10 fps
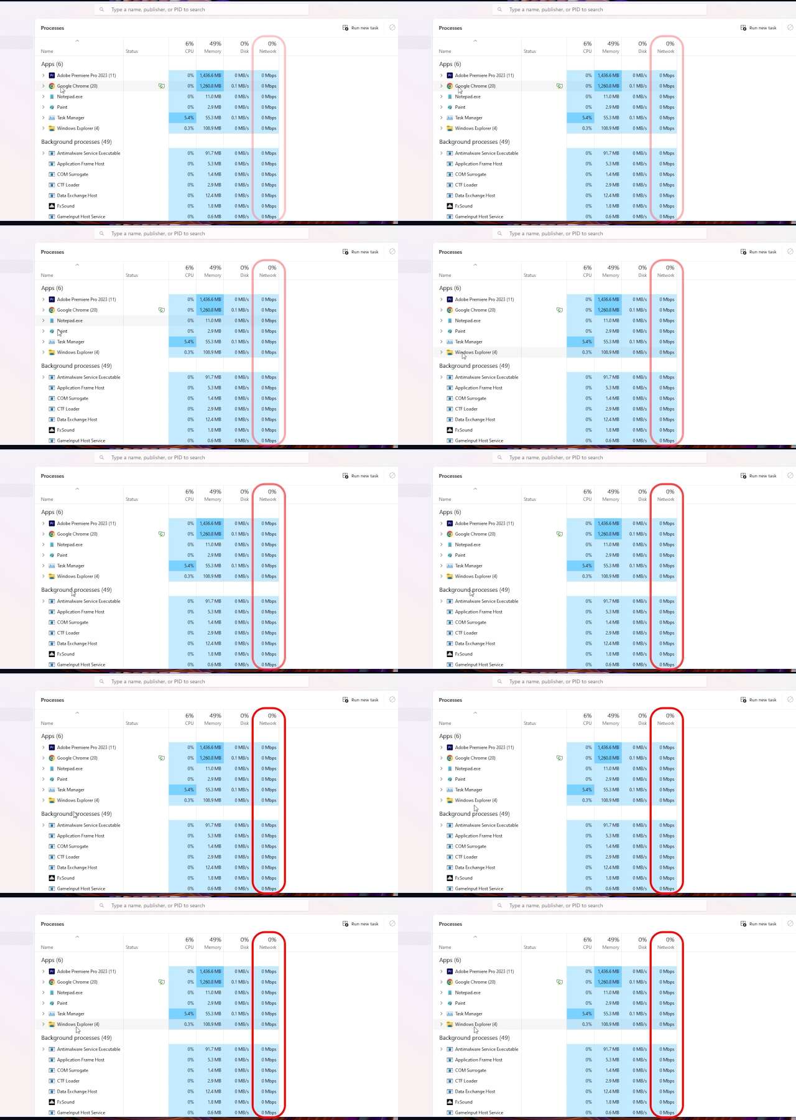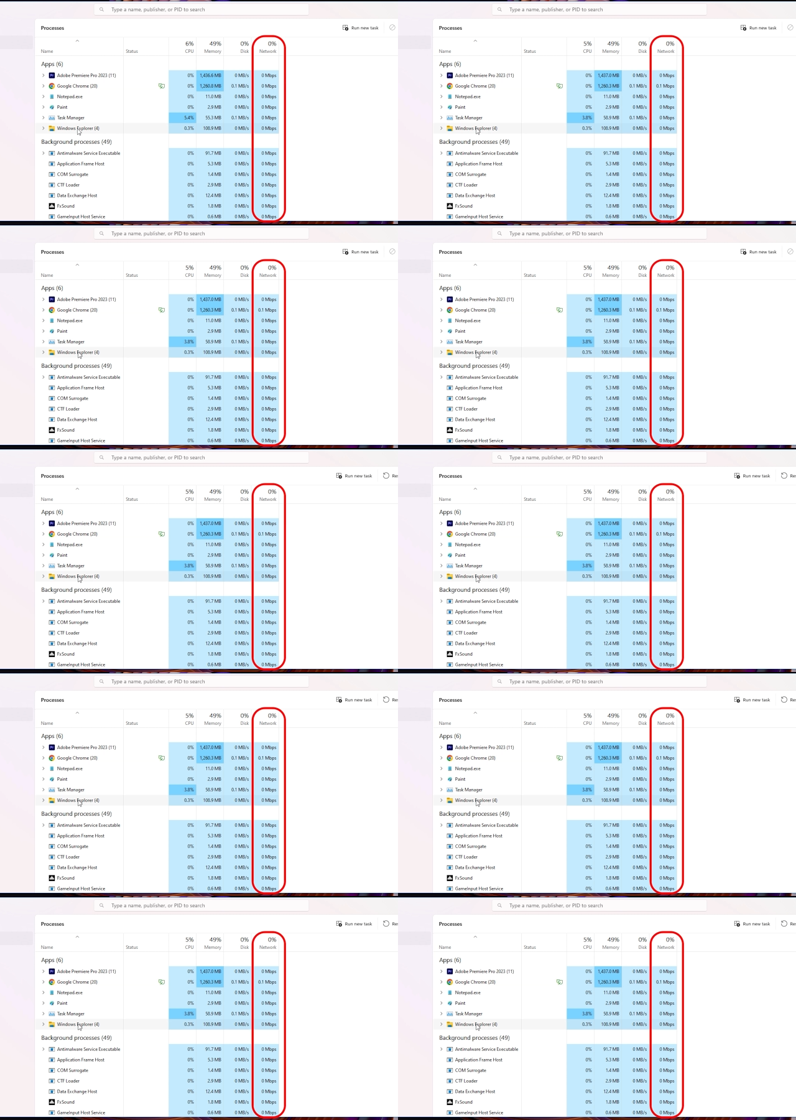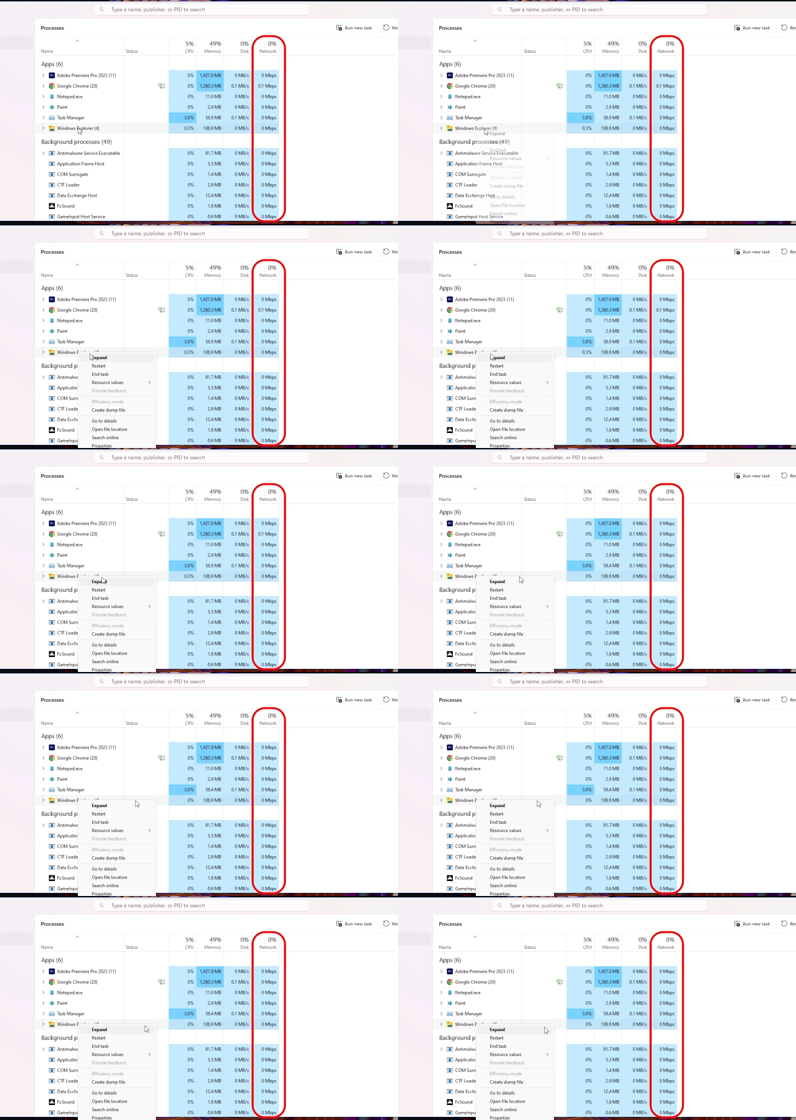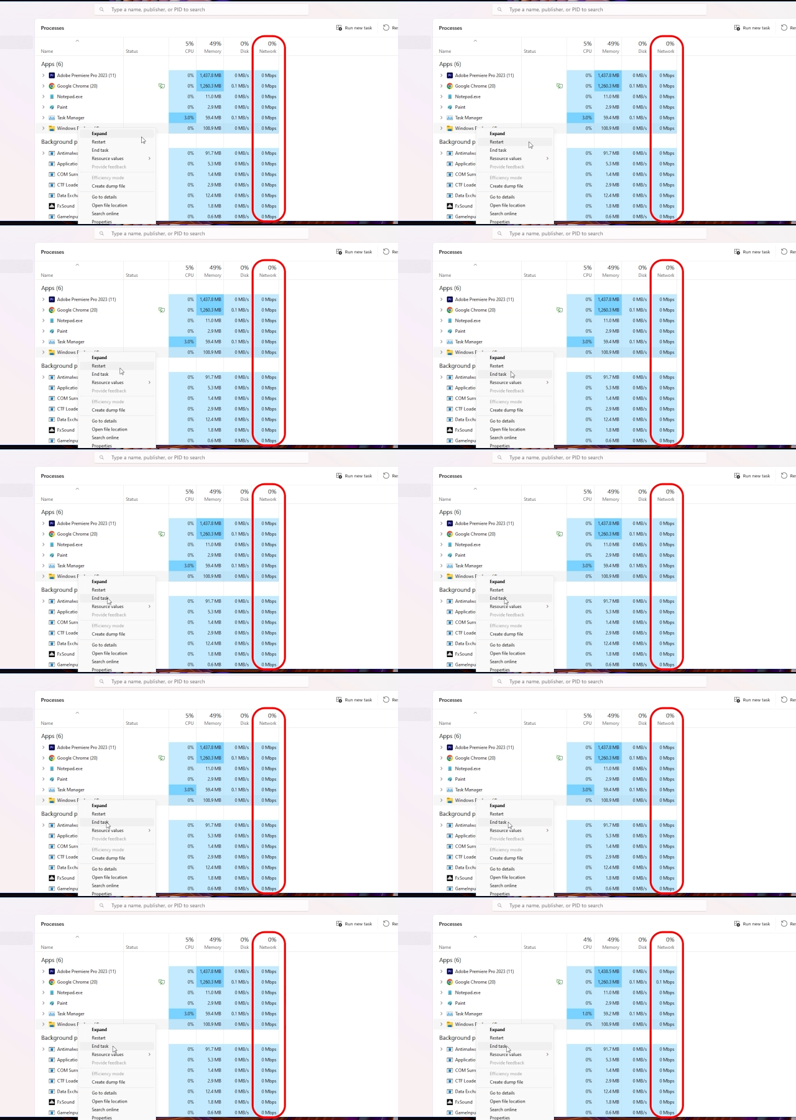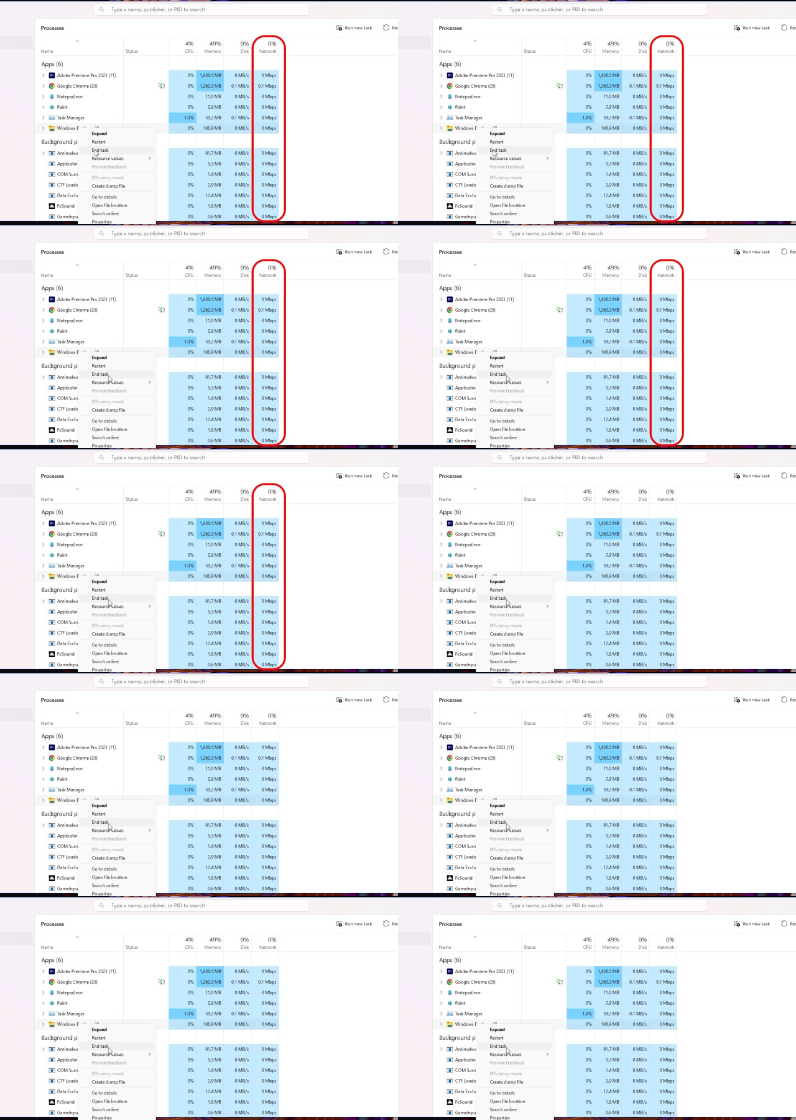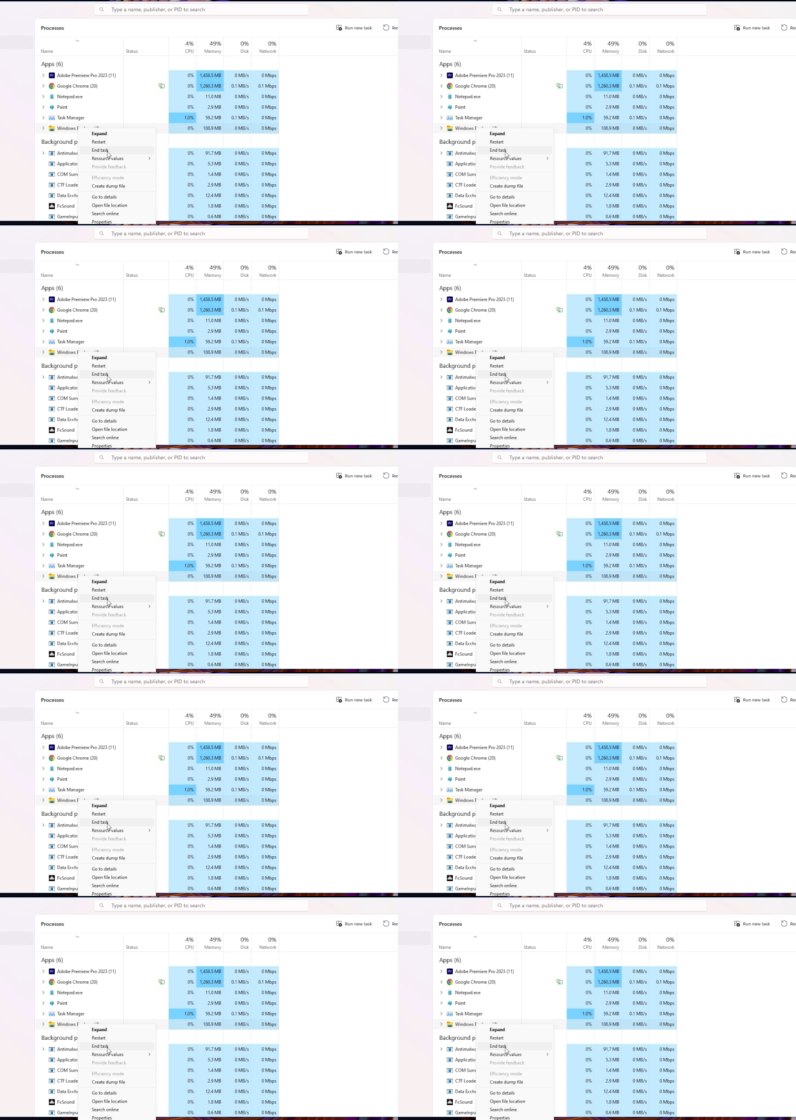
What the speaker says: [unreadable: no face in view]